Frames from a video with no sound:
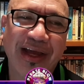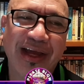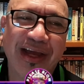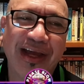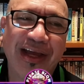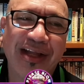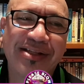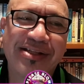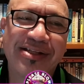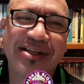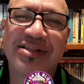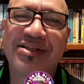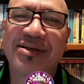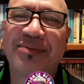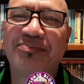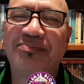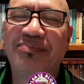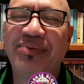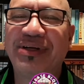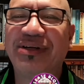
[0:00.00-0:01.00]
it's a
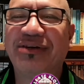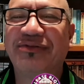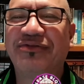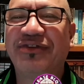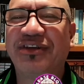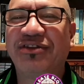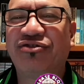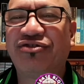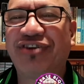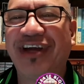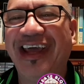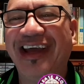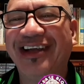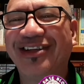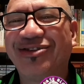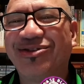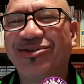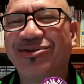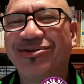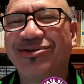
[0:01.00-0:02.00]
bit of a drag
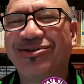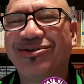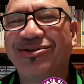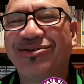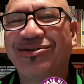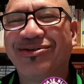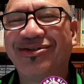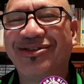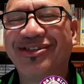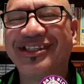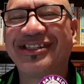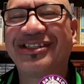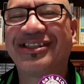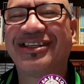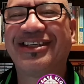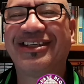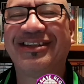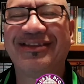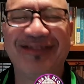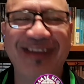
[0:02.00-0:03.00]
to just
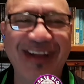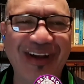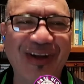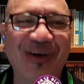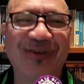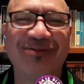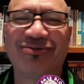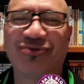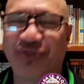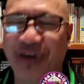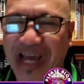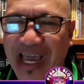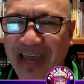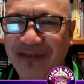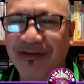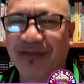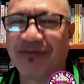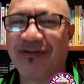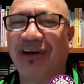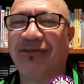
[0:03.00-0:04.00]

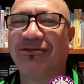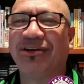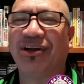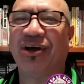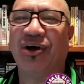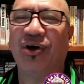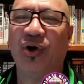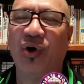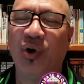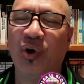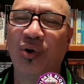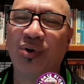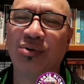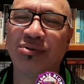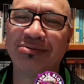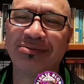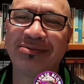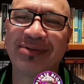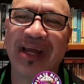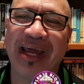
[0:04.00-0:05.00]
drive around the
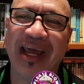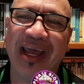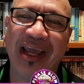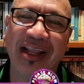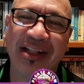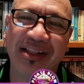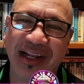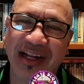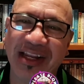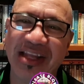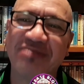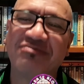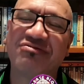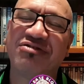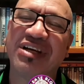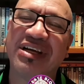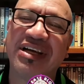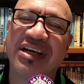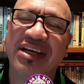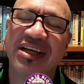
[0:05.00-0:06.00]
whole day
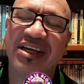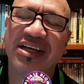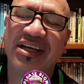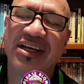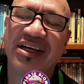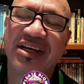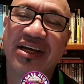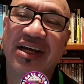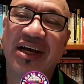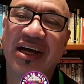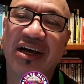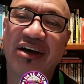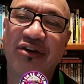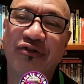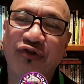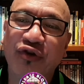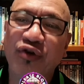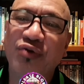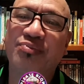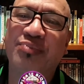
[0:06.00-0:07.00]
delivering
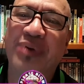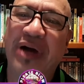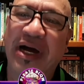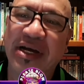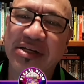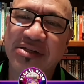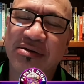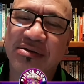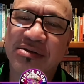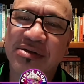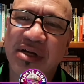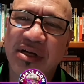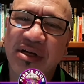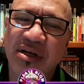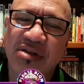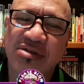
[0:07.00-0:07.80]
food parcels.